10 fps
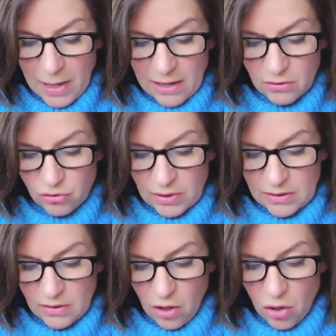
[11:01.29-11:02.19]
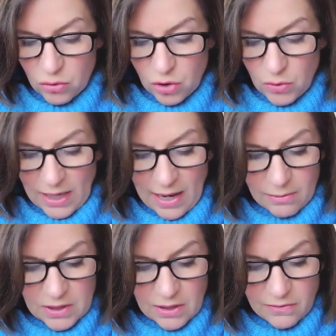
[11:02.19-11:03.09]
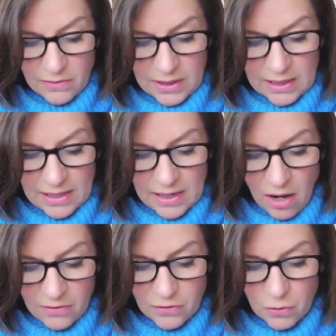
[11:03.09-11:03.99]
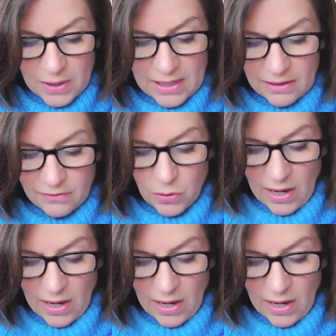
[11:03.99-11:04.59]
boundaries that hold you captive in a life you believe you